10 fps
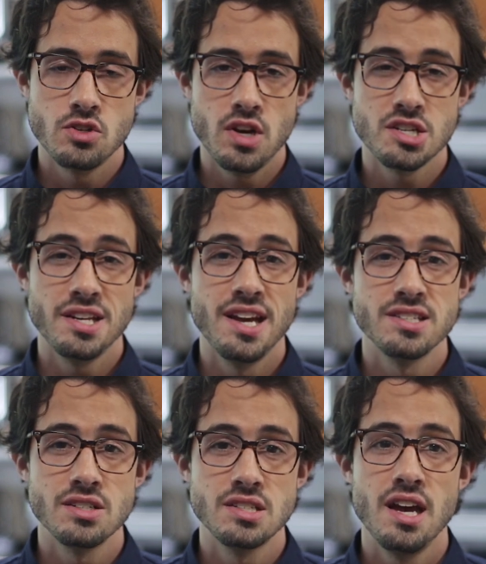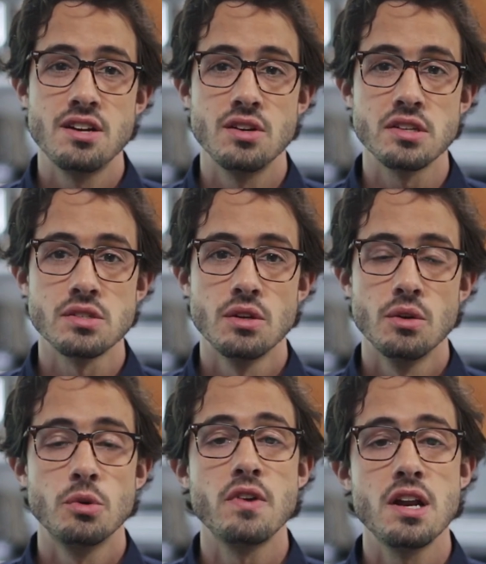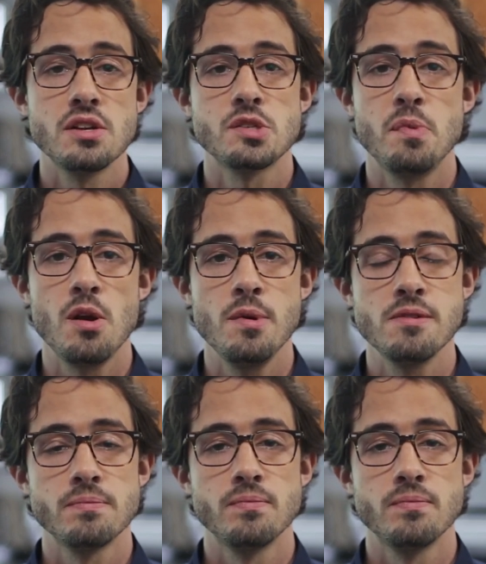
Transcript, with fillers: direction has on tenderness, we ran an experiment.